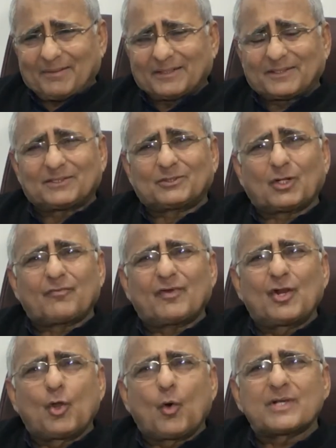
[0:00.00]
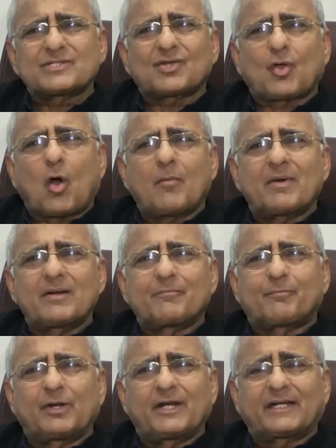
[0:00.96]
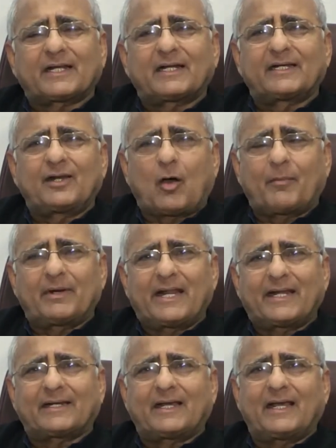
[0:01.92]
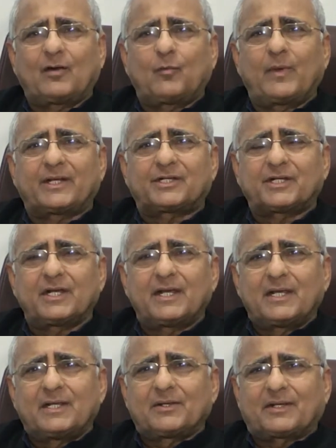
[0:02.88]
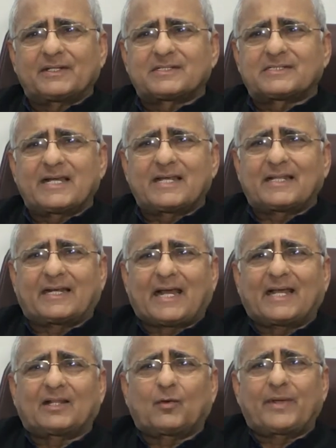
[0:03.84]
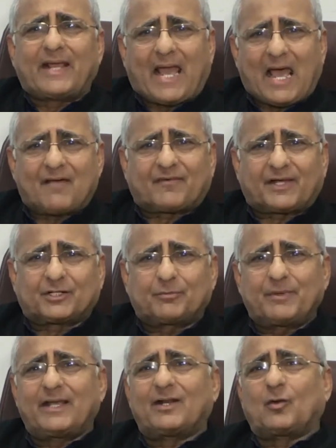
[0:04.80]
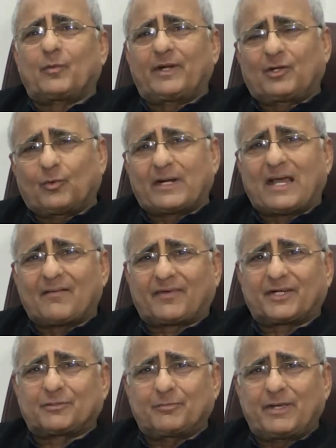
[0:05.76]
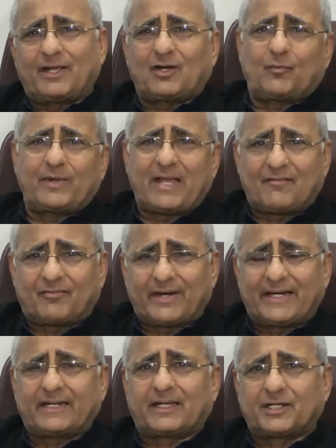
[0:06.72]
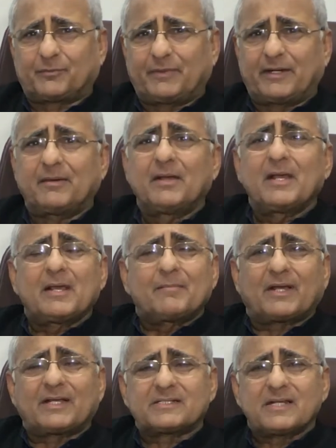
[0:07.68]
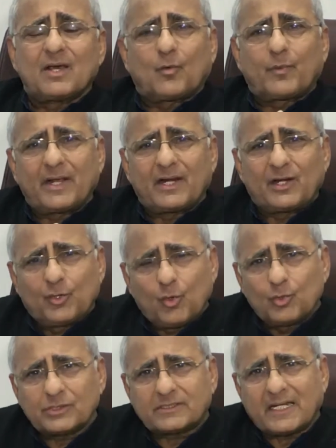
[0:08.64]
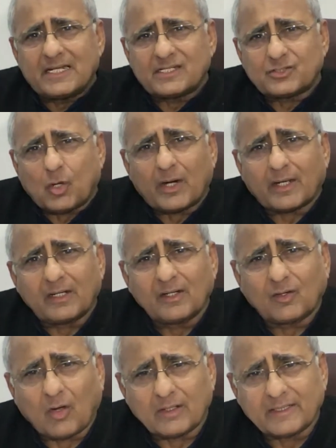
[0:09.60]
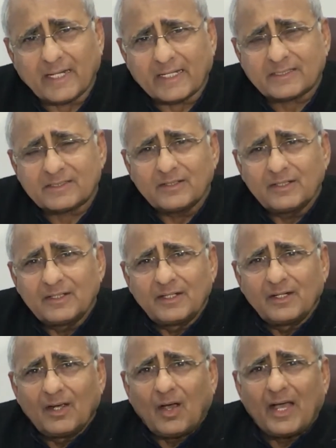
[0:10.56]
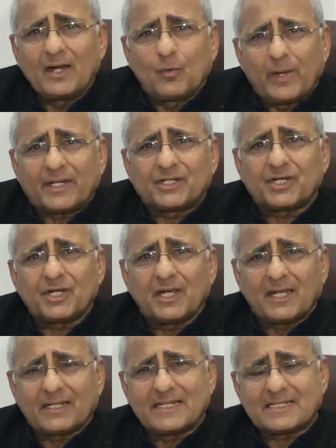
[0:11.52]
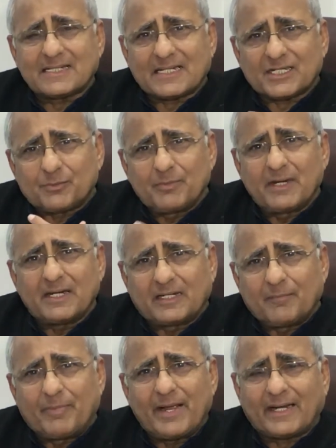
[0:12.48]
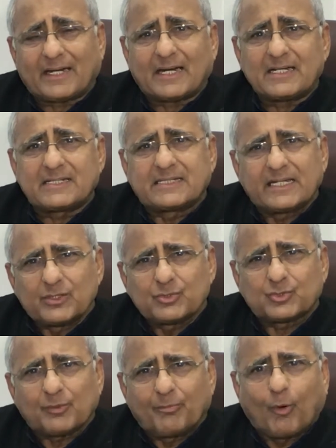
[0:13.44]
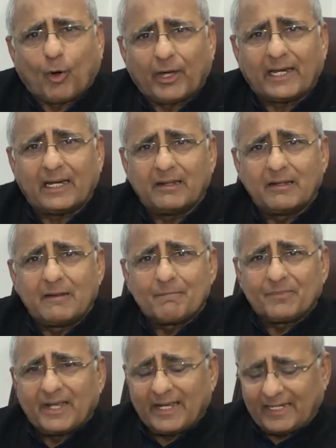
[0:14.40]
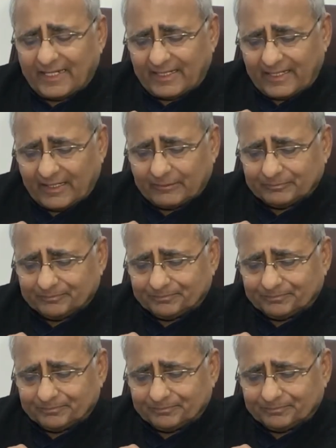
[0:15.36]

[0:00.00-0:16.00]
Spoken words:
sort of a lowest common political denominator in which you can say that either we have Kashmir or we don't have Kashmir or we have Greater Kashmir, because we lose the historical context in which this Kashmir debate continues to boil in India.